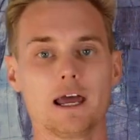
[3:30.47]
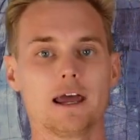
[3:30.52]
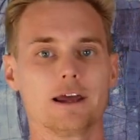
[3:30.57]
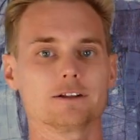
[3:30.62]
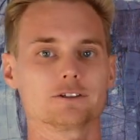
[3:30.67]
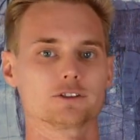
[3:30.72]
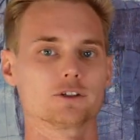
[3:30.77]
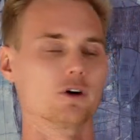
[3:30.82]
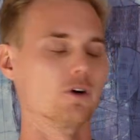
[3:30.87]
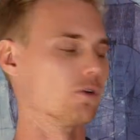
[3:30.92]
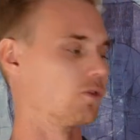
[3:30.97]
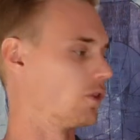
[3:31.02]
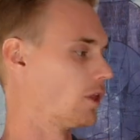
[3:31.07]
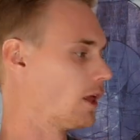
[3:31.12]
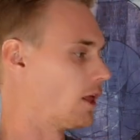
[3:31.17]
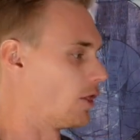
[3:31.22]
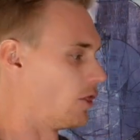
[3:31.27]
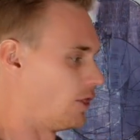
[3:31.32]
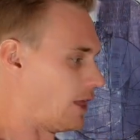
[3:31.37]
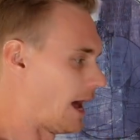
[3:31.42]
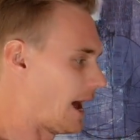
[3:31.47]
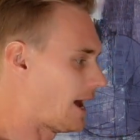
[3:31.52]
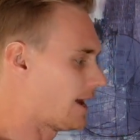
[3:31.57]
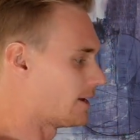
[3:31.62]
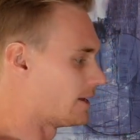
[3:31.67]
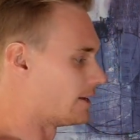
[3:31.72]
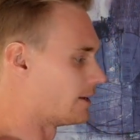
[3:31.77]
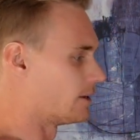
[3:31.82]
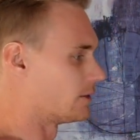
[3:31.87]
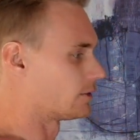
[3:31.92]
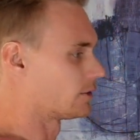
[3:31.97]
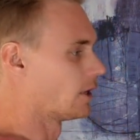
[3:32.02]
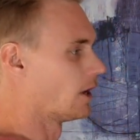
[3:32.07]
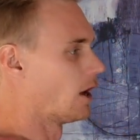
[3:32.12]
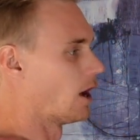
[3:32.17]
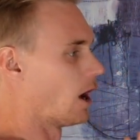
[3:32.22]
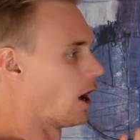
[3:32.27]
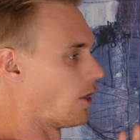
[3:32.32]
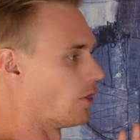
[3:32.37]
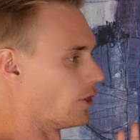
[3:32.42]
And so that is
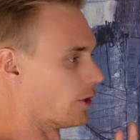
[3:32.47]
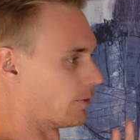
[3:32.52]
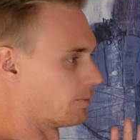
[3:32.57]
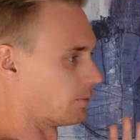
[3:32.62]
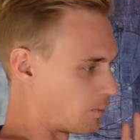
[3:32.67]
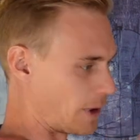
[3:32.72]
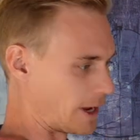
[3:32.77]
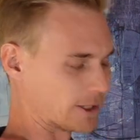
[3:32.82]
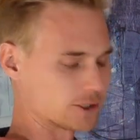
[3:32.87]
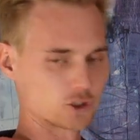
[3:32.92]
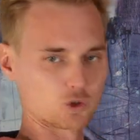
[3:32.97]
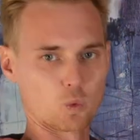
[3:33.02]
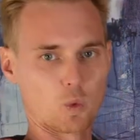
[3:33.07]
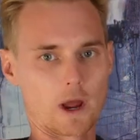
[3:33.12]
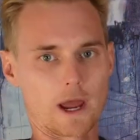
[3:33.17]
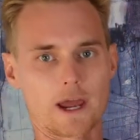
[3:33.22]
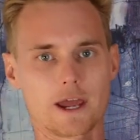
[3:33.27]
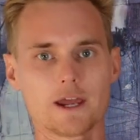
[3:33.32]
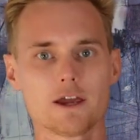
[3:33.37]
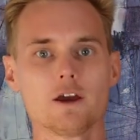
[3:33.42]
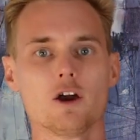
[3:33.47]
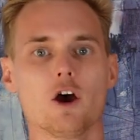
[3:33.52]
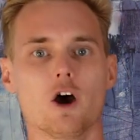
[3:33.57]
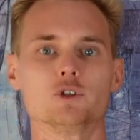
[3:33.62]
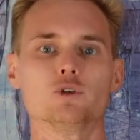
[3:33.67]
the best way